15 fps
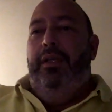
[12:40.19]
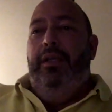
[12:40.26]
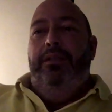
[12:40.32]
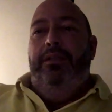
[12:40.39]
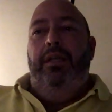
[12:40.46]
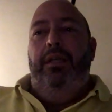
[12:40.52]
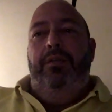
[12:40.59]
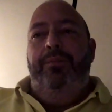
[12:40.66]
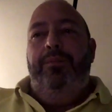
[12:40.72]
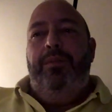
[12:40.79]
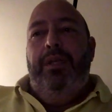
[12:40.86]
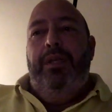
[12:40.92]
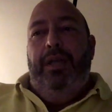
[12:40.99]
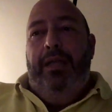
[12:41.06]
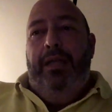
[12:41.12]
So,
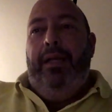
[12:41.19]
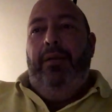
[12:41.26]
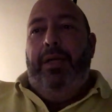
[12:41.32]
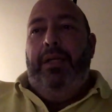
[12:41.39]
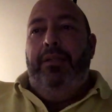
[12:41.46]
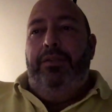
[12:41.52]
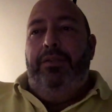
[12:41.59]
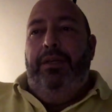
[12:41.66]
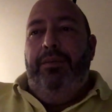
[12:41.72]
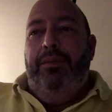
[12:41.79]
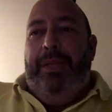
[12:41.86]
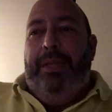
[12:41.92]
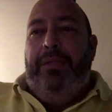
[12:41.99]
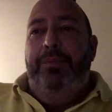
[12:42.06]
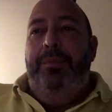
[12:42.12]
and they wanted to have a
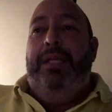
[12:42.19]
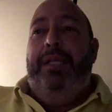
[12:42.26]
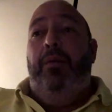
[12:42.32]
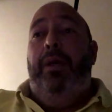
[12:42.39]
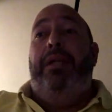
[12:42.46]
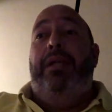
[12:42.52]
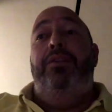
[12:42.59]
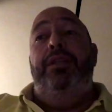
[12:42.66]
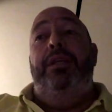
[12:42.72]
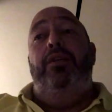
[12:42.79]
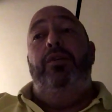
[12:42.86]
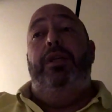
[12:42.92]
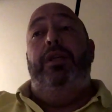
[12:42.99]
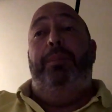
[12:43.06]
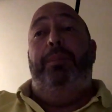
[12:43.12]
bet with me and they wanted to
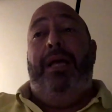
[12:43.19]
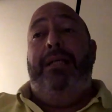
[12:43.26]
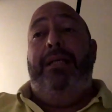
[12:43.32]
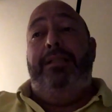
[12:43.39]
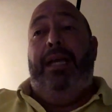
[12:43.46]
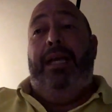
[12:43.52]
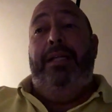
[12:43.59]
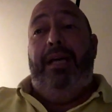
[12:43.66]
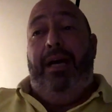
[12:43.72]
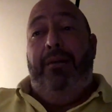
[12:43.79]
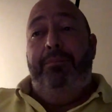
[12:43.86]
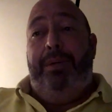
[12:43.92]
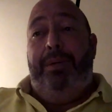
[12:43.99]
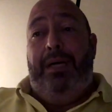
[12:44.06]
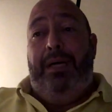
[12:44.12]
include the players and the
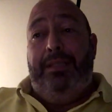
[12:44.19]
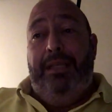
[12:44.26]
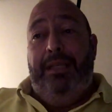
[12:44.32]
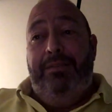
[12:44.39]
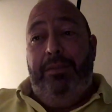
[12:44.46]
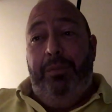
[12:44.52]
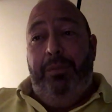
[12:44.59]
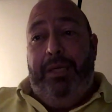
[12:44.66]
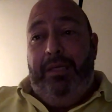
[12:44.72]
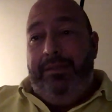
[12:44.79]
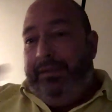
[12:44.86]
umpires and everybody else.